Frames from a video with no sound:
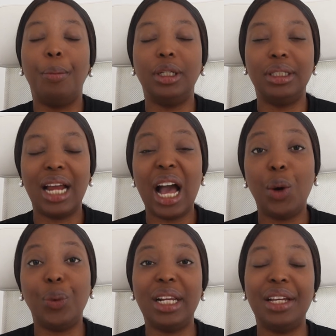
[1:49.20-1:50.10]
But
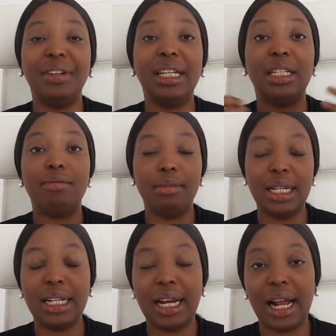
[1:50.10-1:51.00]
now we live in the
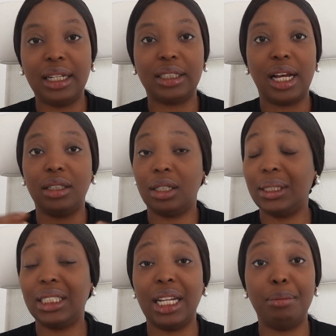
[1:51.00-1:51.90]
Midlands and
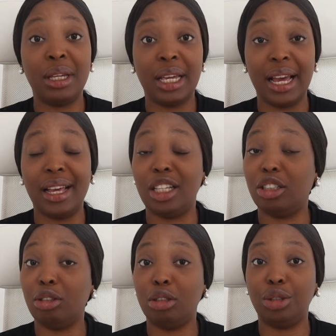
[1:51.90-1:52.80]
transport system here
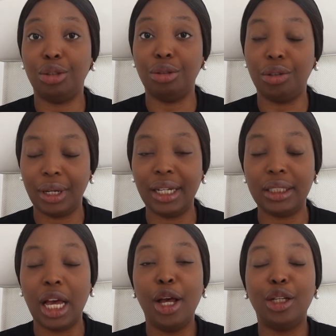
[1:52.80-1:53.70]
is not so great.